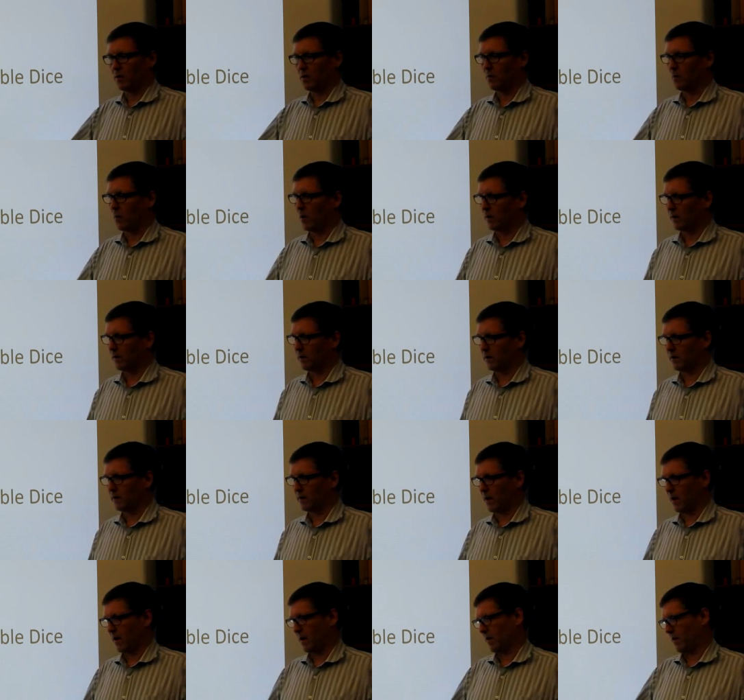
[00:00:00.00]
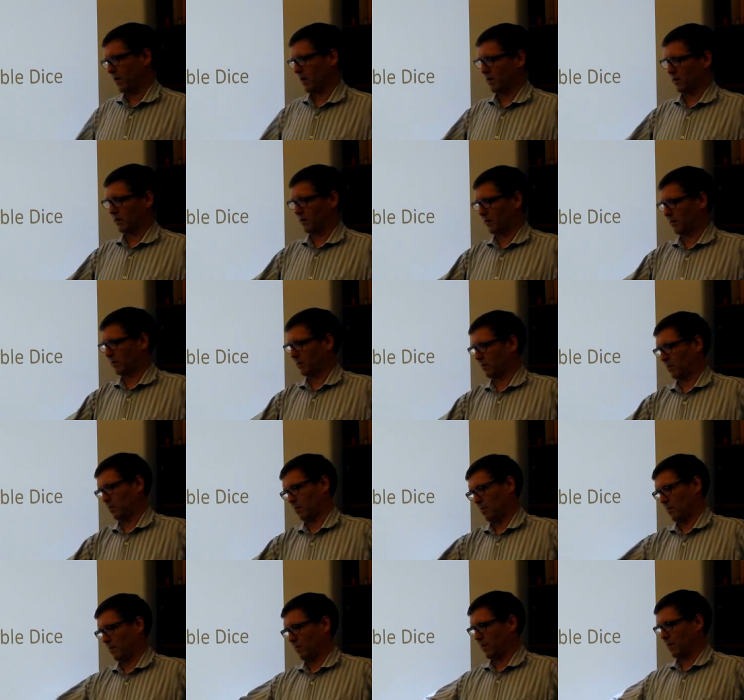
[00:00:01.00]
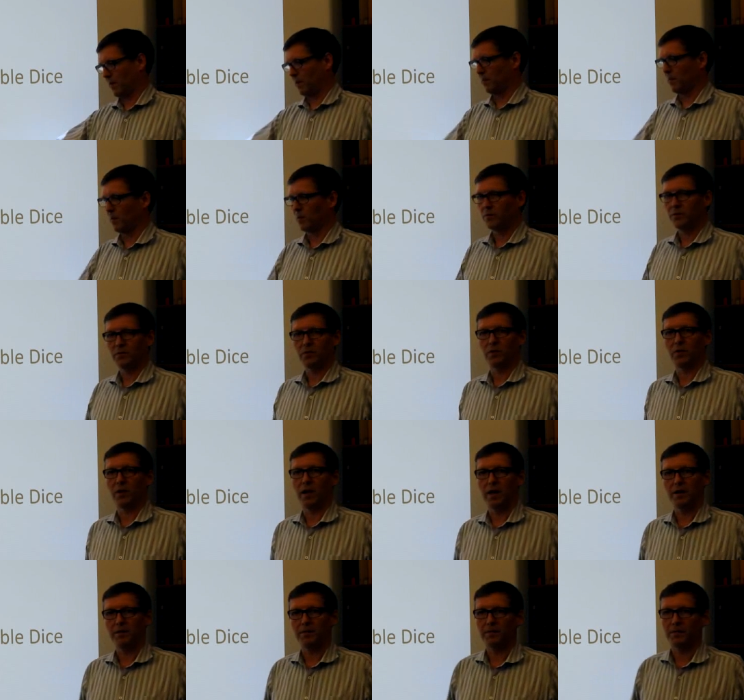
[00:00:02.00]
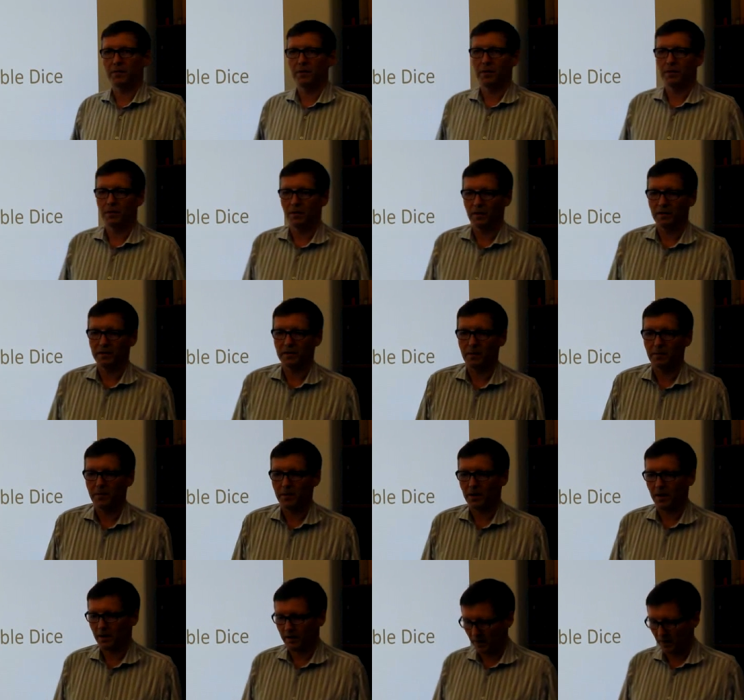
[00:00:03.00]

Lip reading: the one die that is most to the left or something like